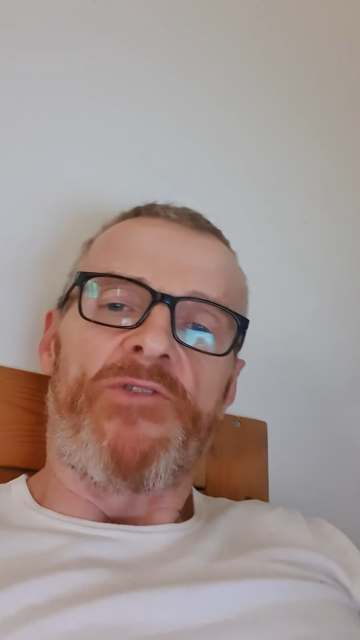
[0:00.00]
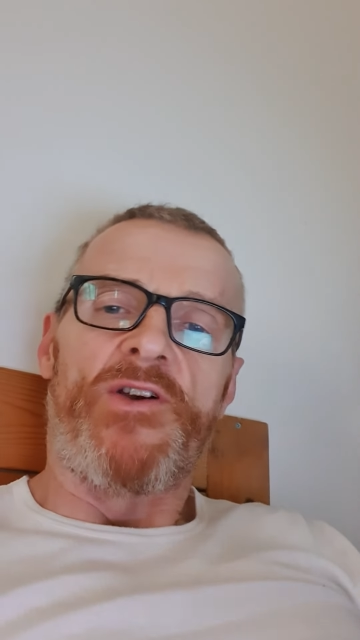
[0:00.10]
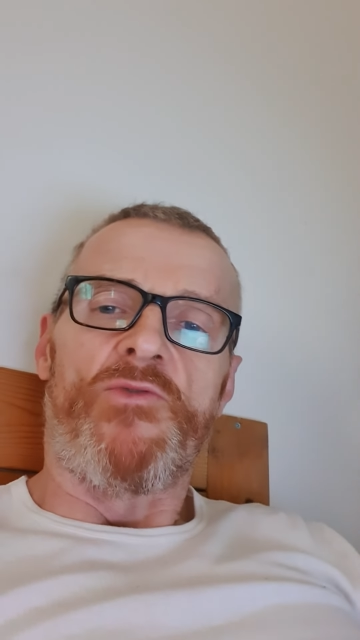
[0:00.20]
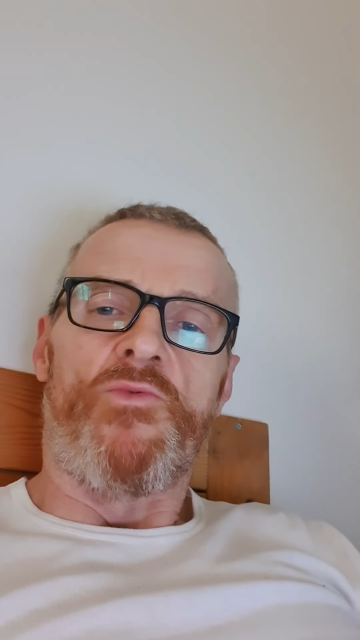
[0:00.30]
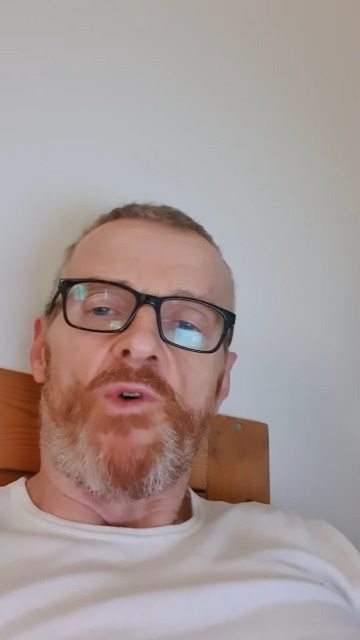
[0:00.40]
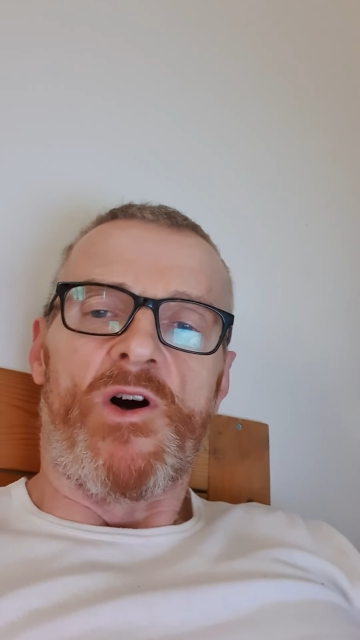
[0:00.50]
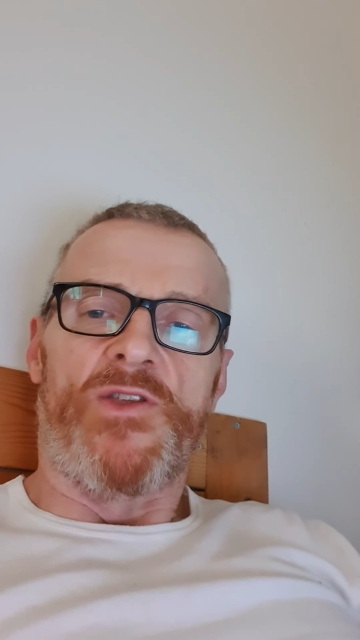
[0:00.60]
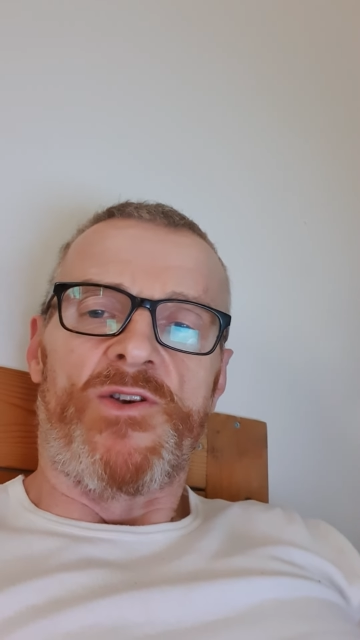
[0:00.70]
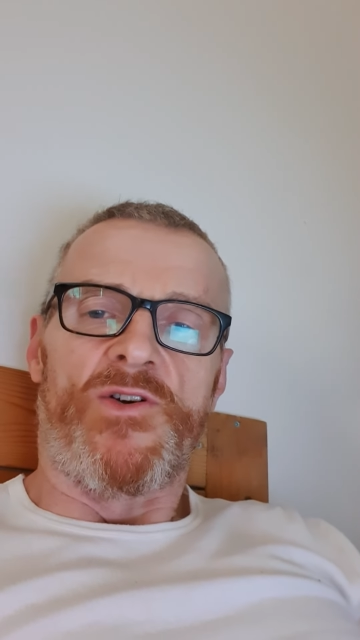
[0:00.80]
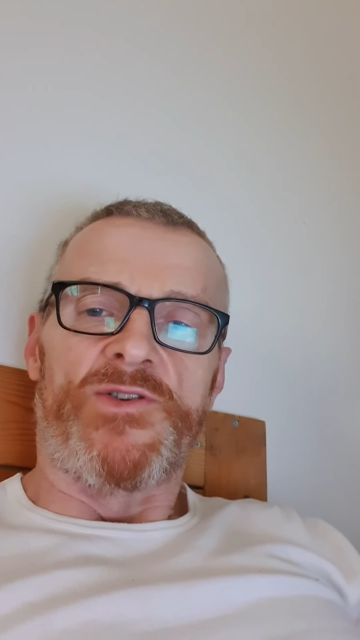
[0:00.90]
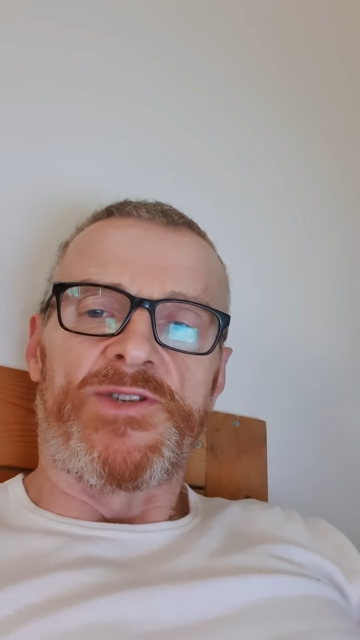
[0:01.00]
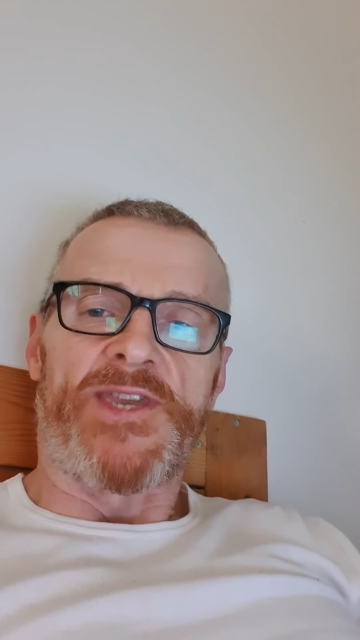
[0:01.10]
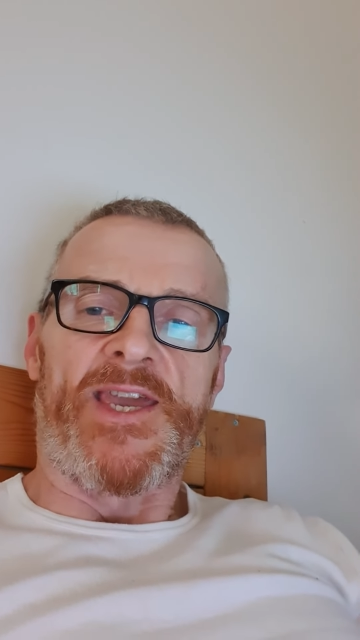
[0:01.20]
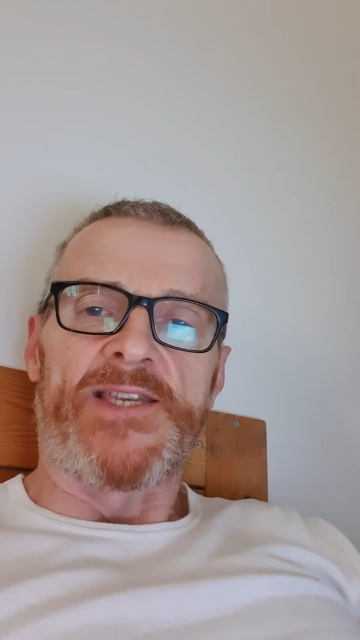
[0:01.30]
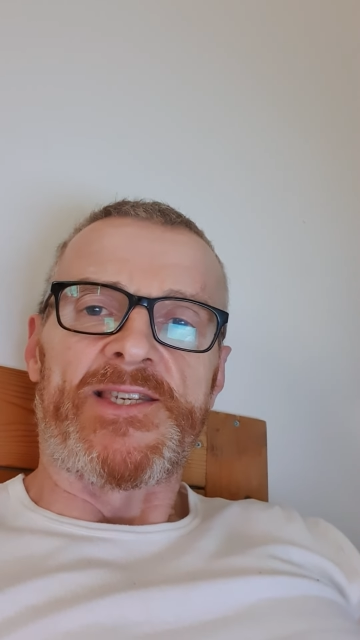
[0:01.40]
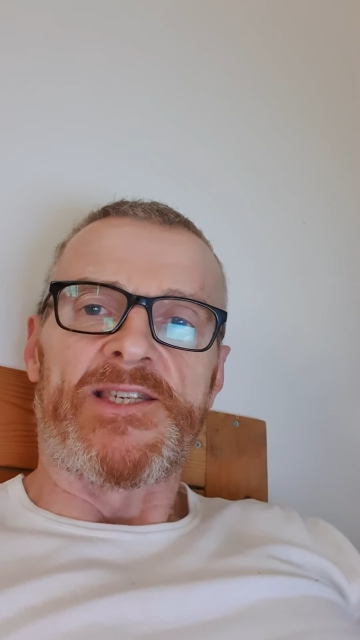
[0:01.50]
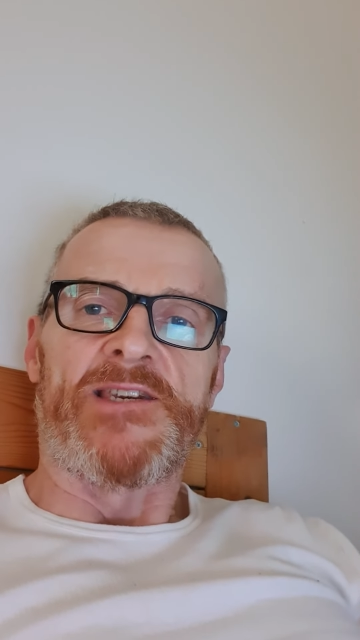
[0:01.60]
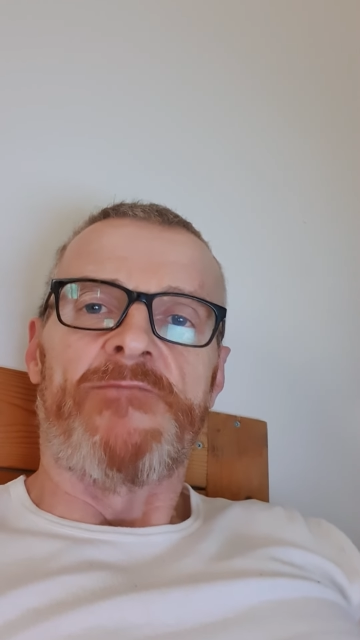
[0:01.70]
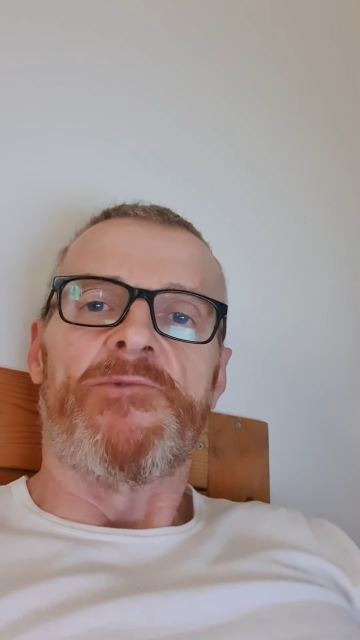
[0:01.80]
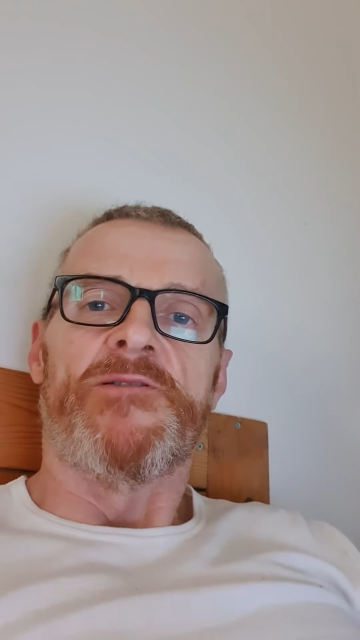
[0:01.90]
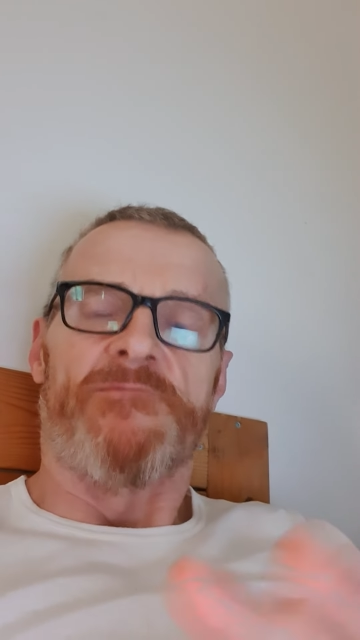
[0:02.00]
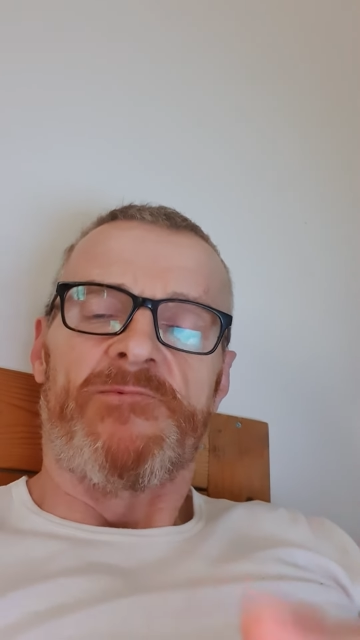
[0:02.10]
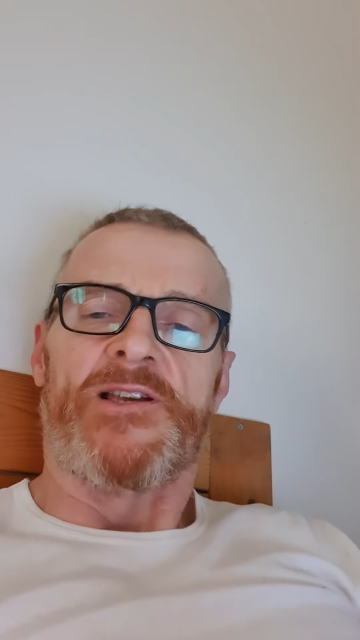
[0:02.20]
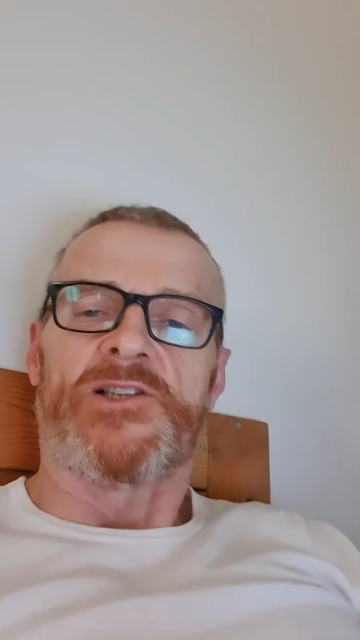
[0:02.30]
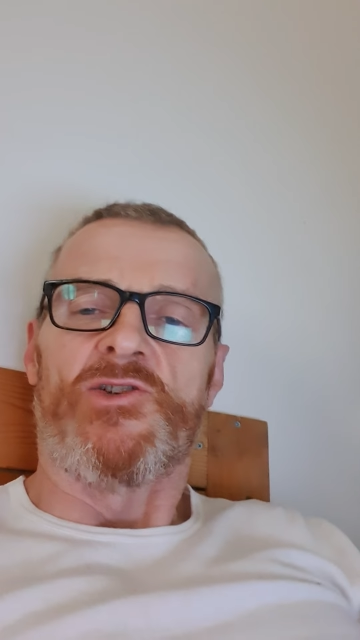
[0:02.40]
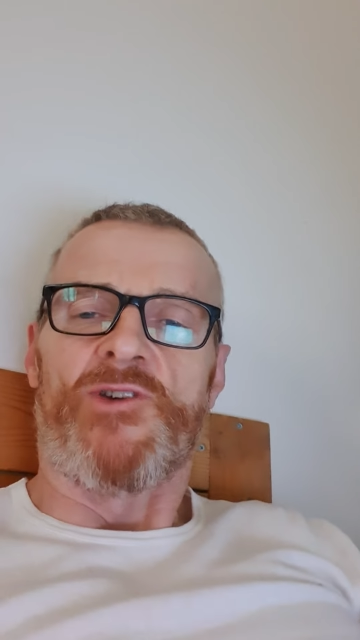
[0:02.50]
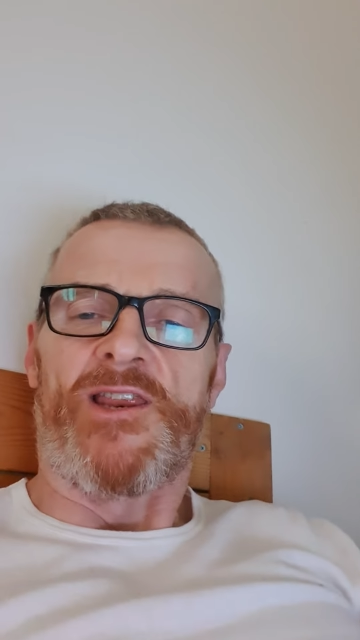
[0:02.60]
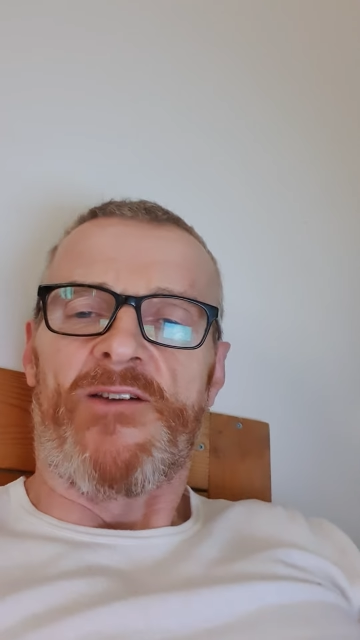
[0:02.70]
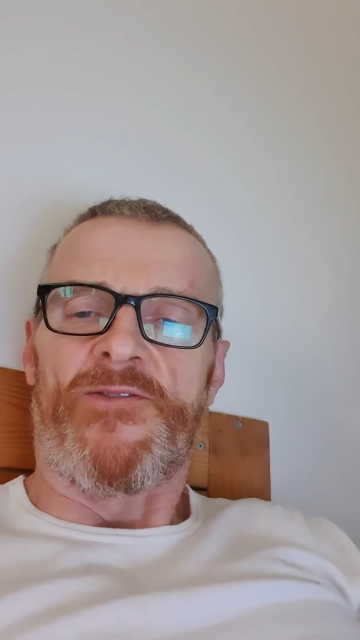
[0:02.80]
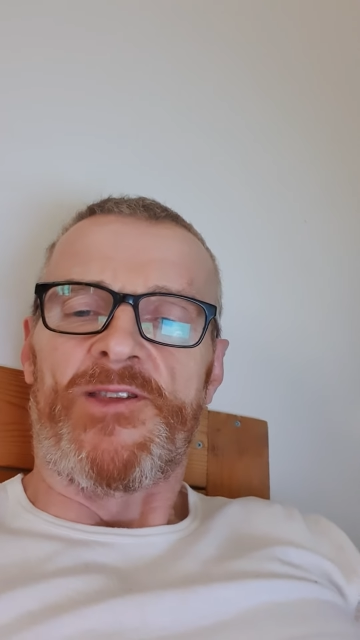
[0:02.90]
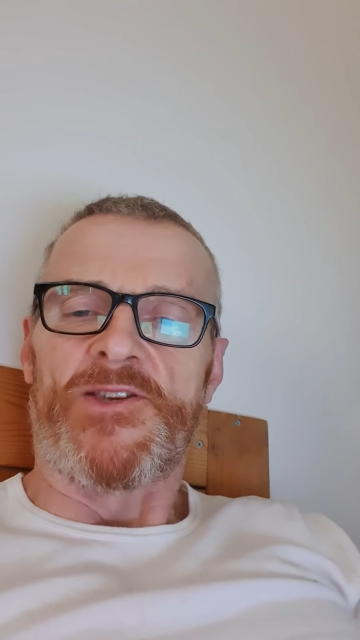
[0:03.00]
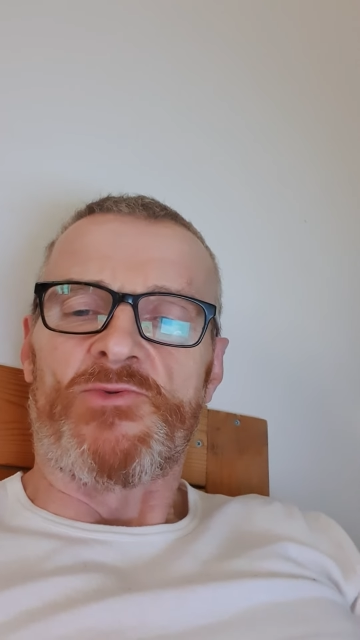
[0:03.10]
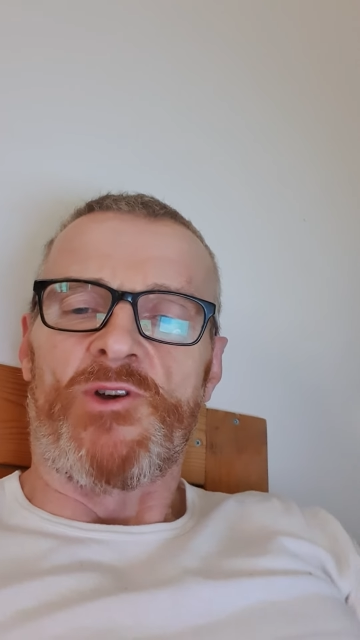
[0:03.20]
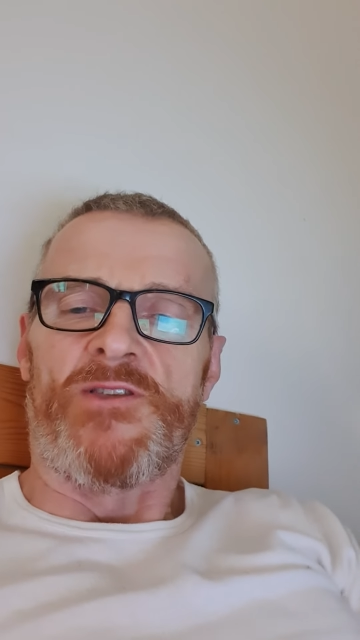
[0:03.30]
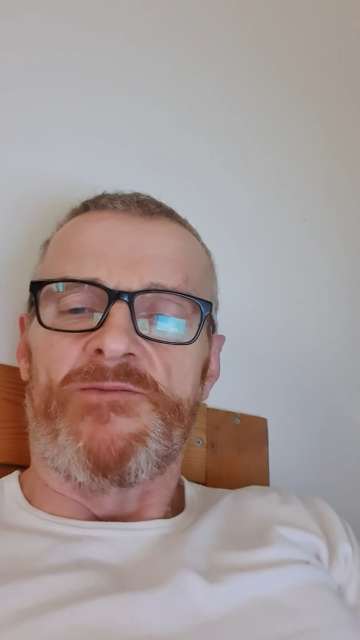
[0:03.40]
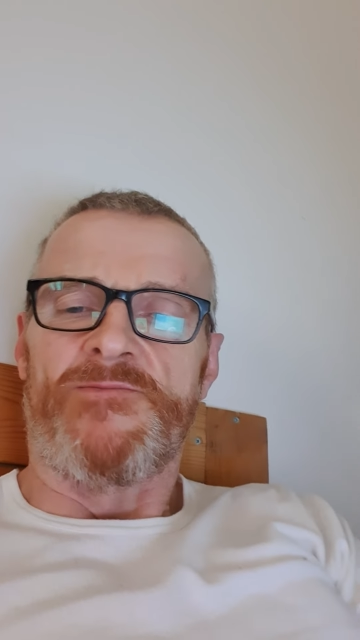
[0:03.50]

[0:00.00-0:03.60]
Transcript: little one on scarcity, but that's long enough for this one.